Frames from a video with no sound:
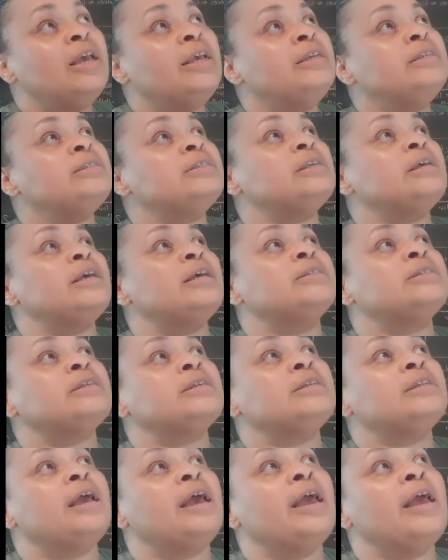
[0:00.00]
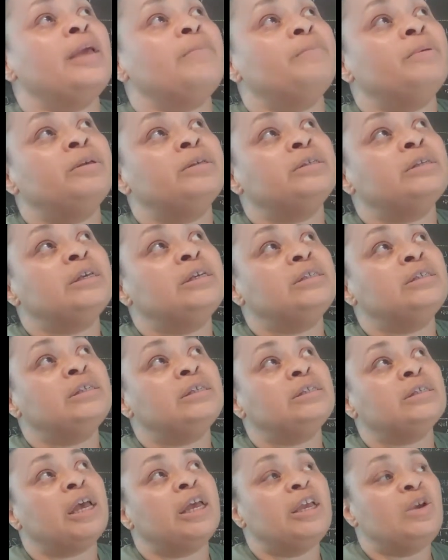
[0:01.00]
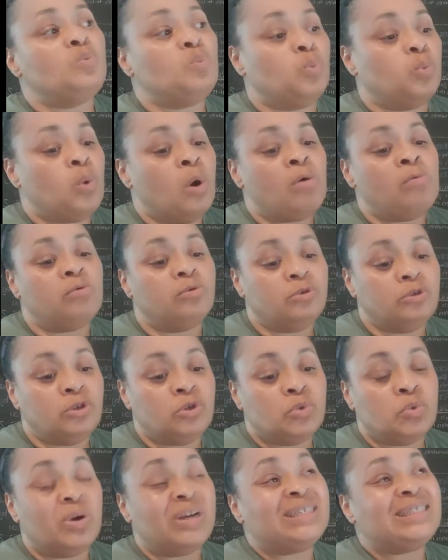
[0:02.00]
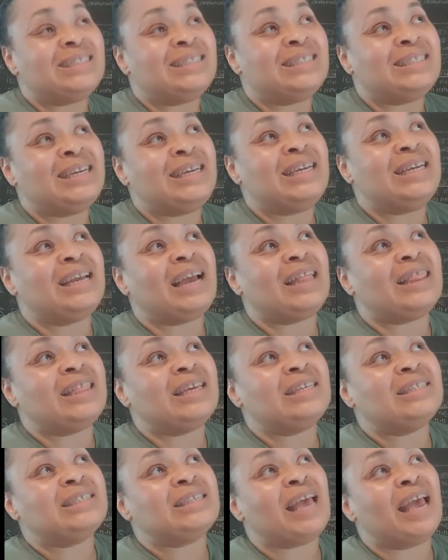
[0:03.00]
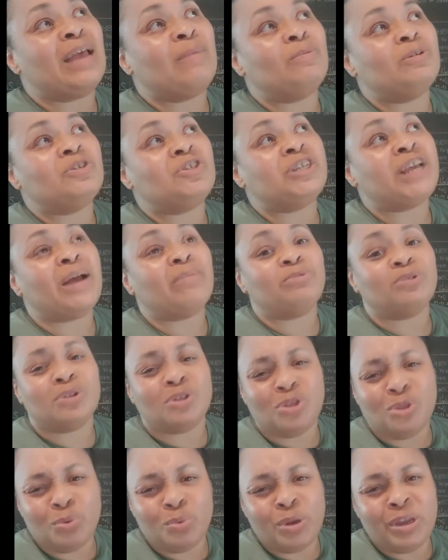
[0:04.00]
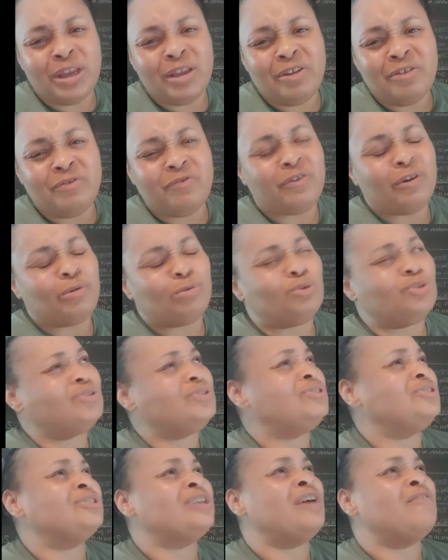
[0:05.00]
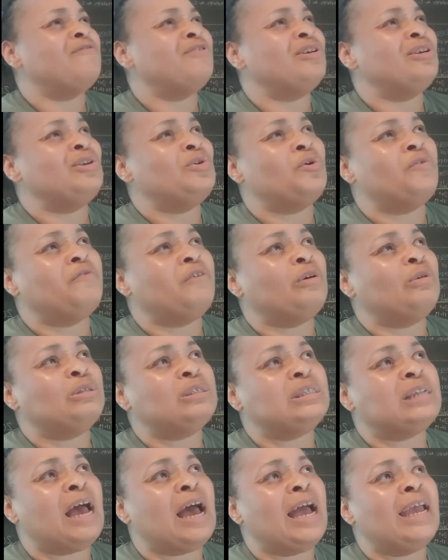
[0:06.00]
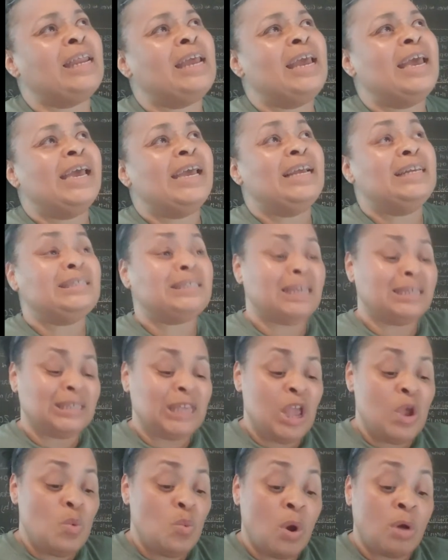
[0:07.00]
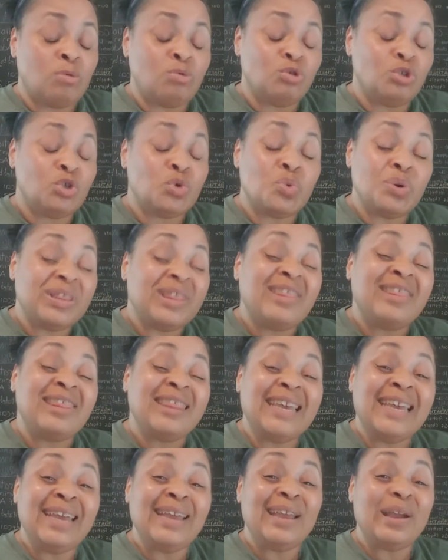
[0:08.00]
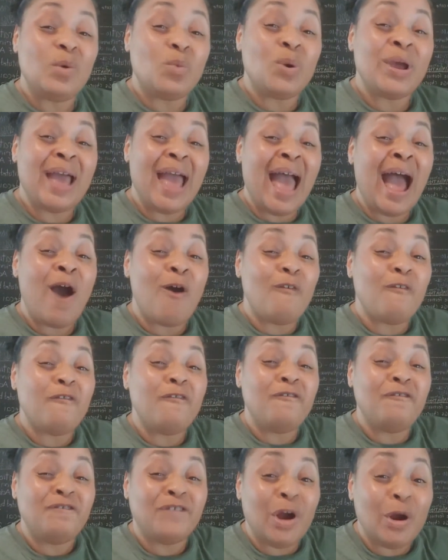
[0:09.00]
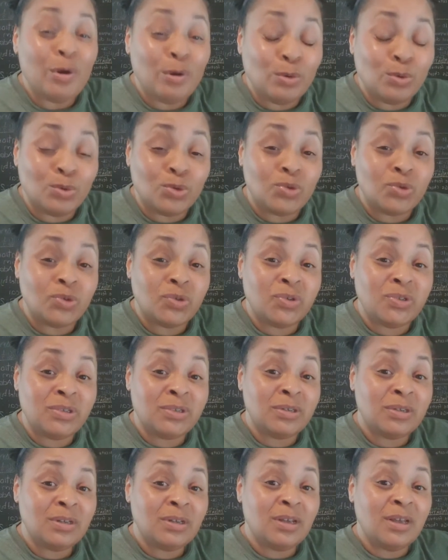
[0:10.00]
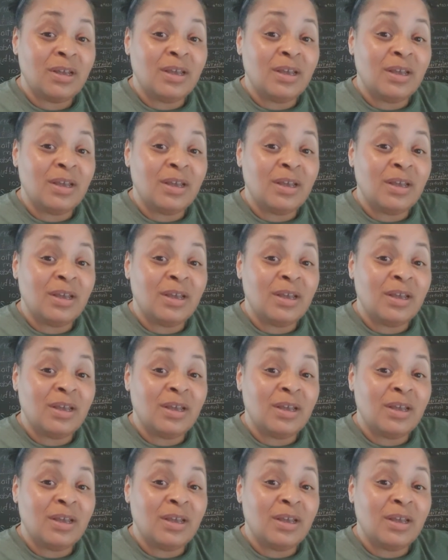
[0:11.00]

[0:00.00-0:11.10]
He says in Amos, He says that He won't do a thing. I think it's Amos chapter 3, verse 7 or verse 9. He says He won't do a thing without first